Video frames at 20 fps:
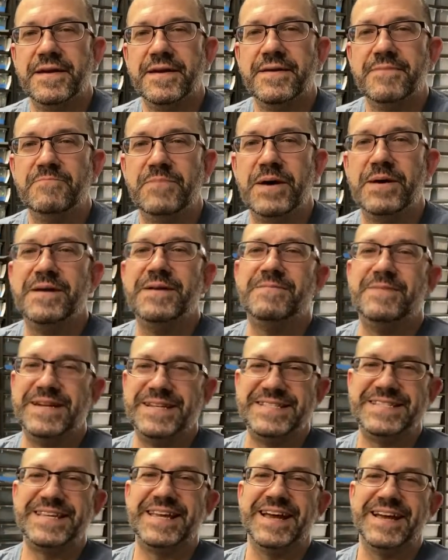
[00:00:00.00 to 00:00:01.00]
but
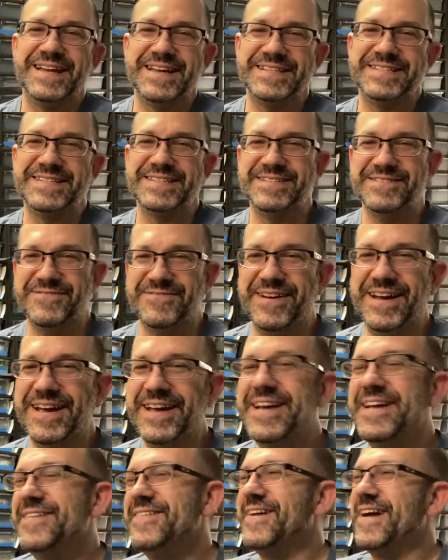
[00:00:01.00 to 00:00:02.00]
his gut gets in the way,
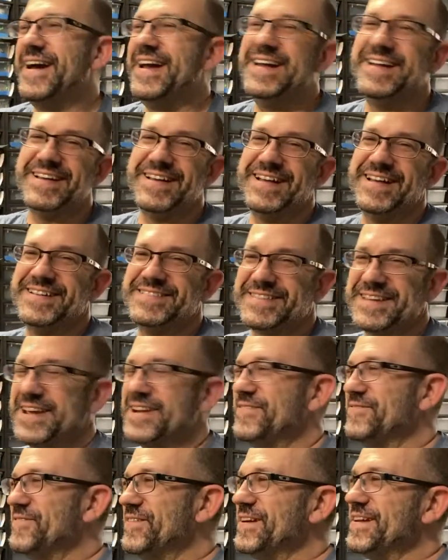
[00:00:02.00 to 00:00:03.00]
right? That's kind
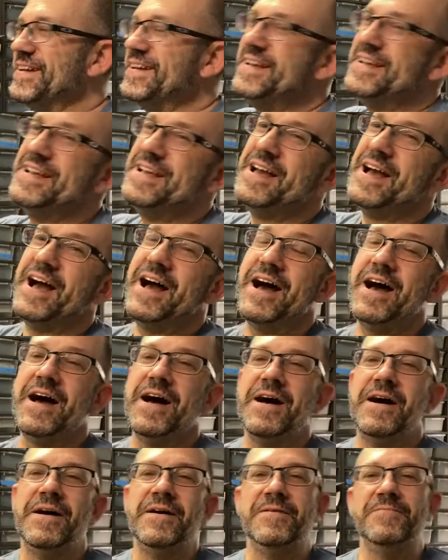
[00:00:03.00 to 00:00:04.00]
of funny.
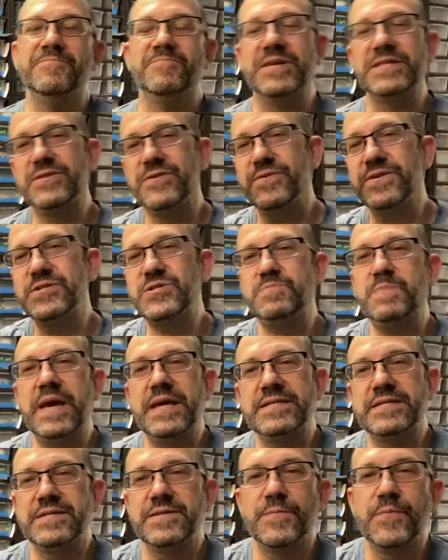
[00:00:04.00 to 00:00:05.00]
But there is
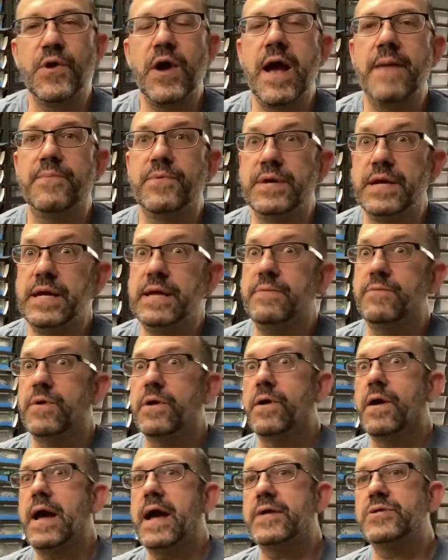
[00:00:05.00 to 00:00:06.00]
space on the property. We
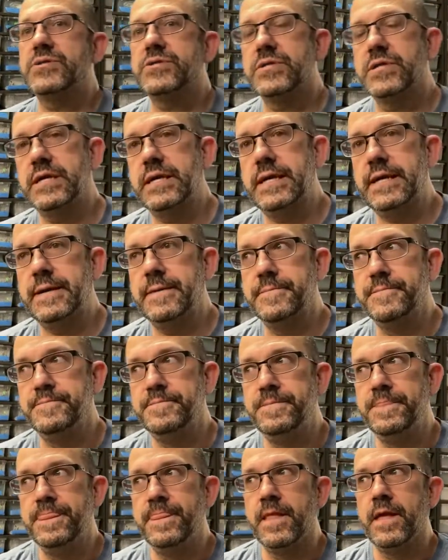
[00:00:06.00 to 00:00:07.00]
were actually
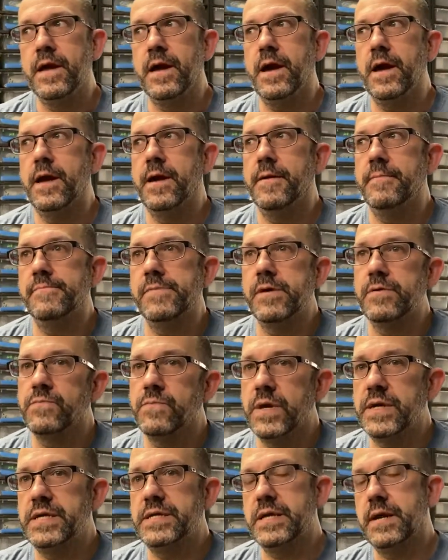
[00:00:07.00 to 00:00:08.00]

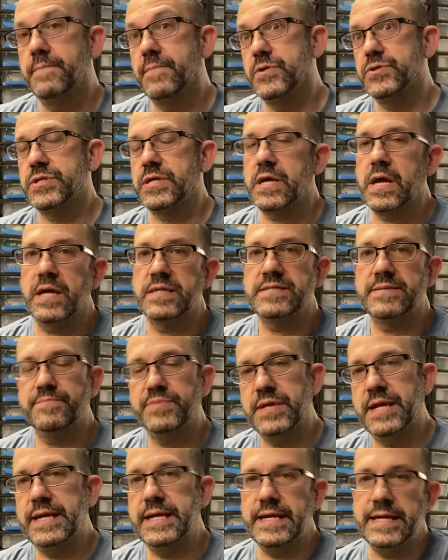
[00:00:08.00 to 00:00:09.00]
running numbers and
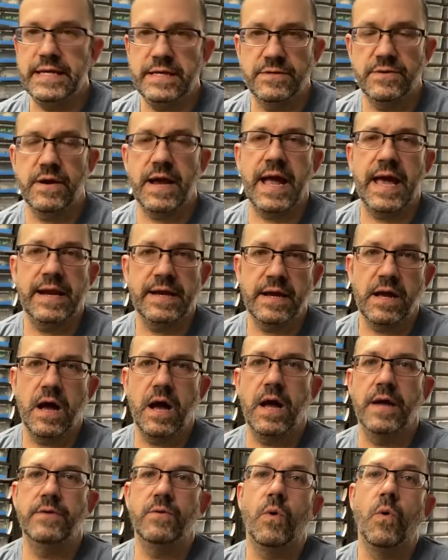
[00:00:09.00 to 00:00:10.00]
contemplating either adding
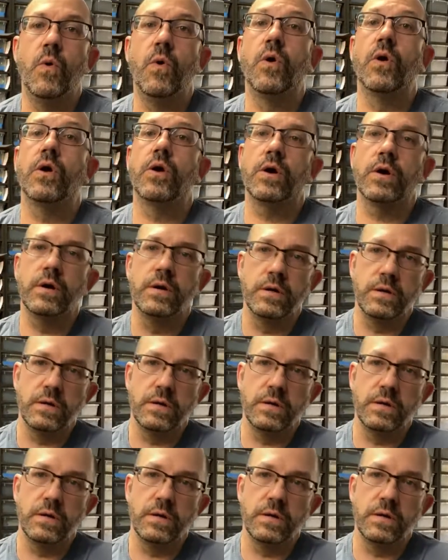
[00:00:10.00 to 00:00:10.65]
on or